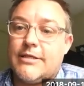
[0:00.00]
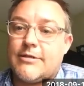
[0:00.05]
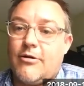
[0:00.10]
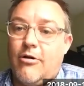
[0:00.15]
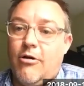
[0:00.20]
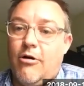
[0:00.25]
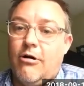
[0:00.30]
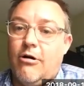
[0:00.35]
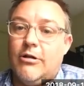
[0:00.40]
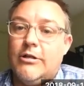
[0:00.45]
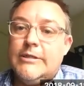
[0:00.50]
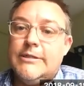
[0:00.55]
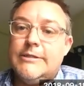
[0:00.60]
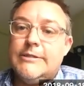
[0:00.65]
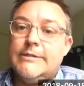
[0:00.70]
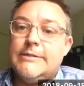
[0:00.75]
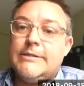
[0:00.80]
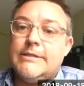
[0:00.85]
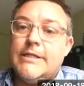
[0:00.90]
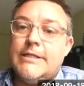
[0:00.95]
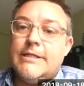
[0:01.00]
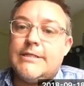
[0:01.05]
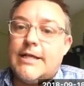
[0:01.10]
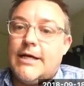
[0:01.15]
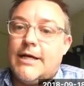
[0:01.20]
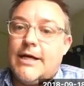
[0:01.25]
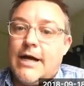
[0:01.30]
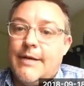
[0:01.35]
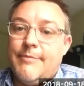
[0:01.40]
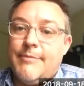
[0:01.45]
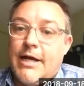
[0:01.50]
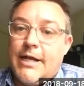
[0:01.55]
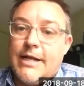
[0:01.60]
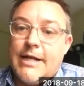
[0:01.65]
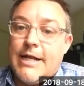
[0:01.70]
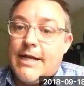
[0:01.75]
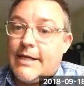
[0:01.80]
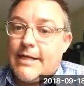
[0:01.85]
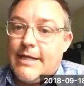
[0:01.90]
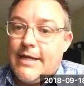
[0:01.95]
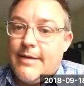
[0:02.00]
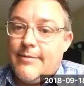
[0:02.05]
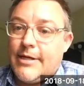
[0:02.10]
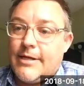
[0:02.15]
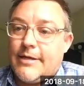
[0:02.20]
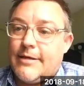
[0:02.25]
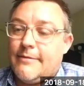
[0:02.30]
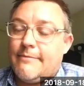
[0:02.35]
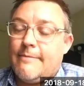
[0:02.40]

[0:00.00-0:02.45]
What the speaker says: call is that I'm not an academic.